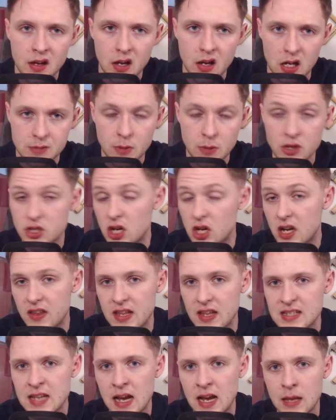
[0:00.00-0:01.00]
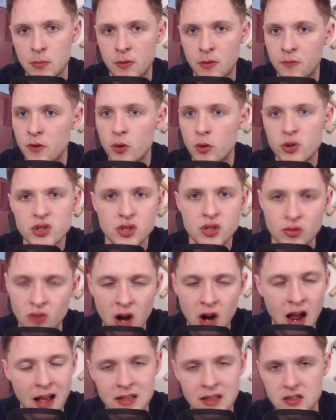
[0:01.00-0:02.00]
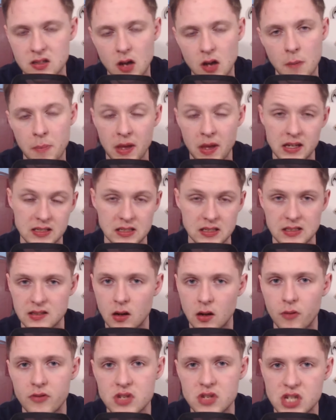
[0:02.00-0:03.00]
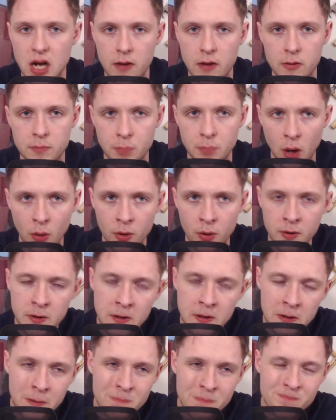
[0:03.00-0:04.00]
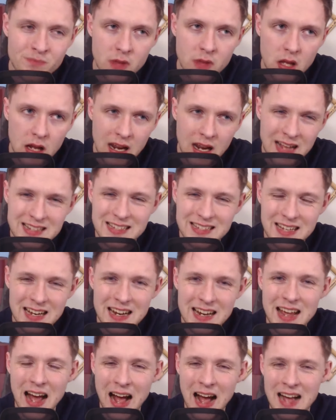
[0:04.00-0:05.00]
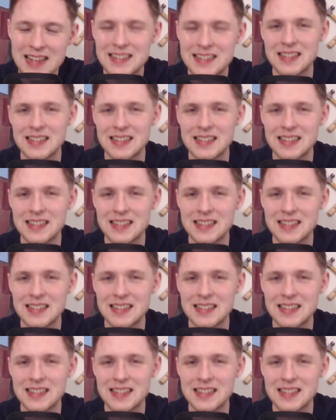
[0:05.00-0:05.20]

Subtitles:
I suppose you look at the attacking midfielders, the right-hand side picks itself in Jarrod Bowen. Lanzini has